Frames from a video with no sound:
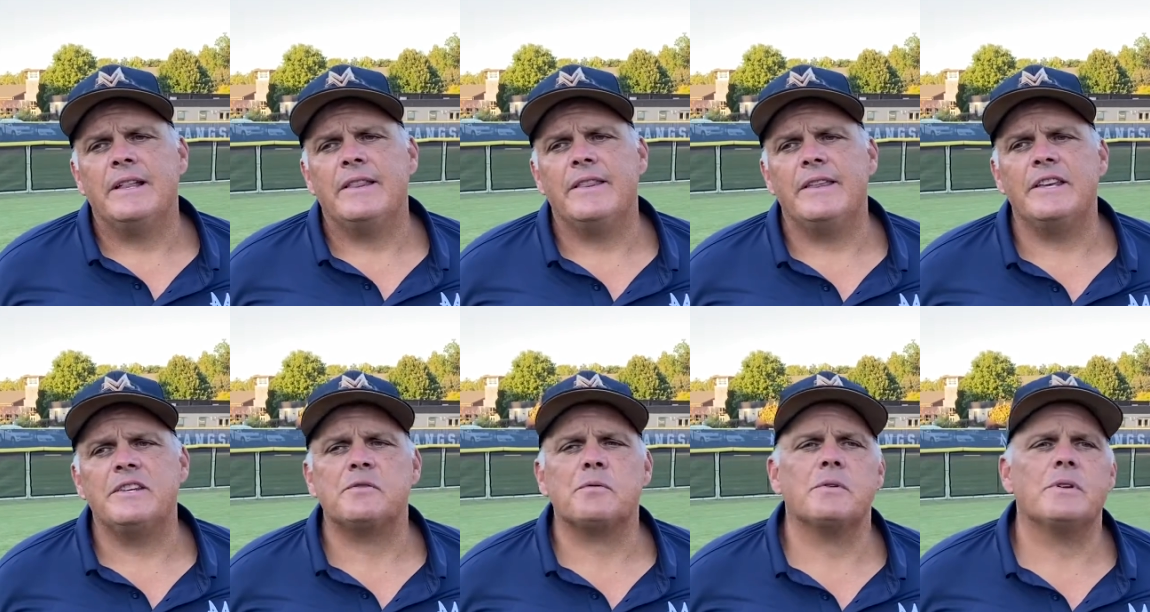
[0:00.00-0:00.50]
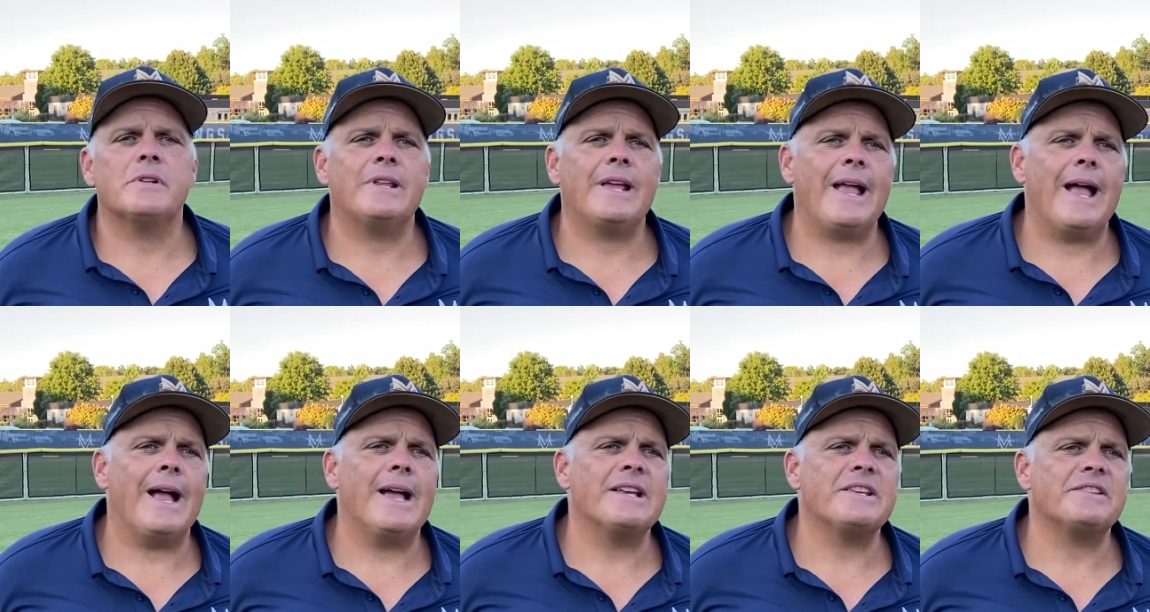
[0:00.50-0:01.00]
these were the
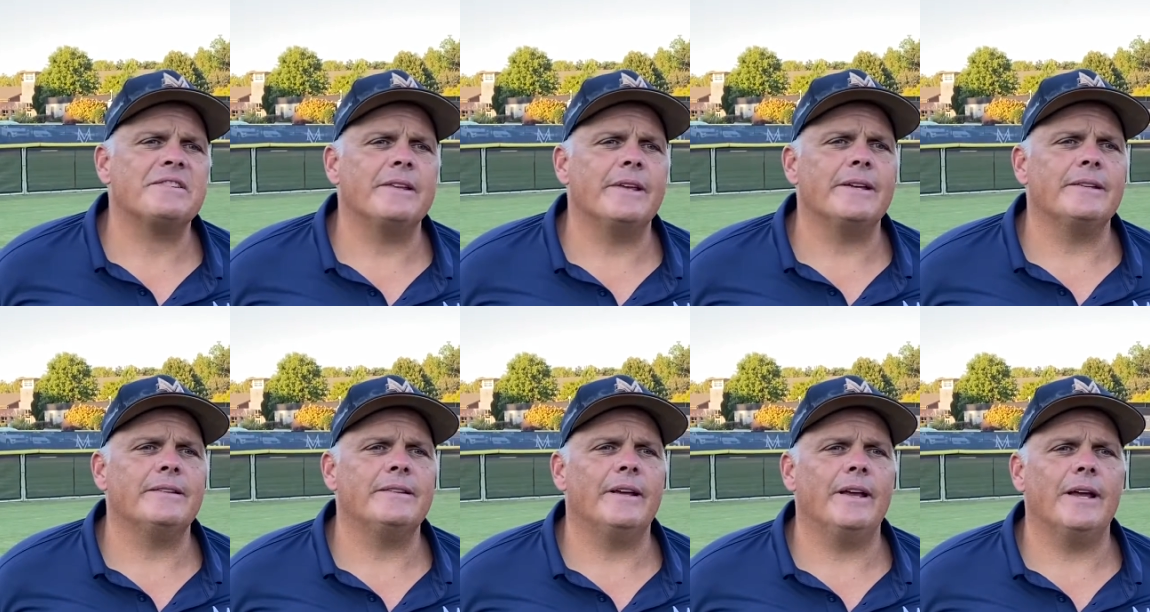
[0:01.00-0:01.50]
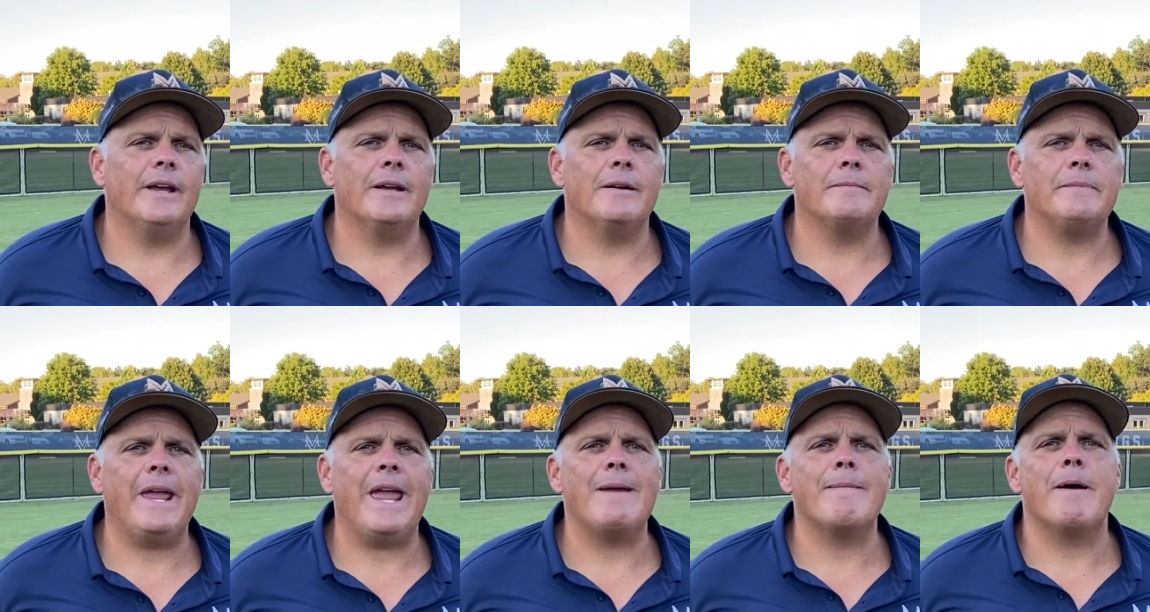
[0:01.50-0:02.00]
guys that
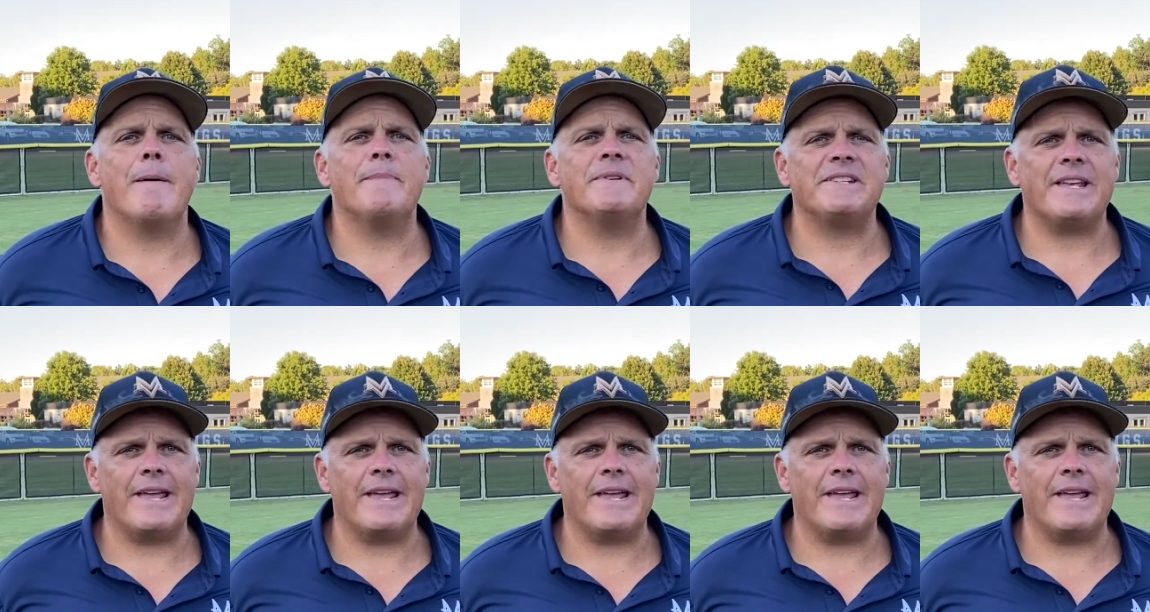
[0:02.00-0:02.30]
came up as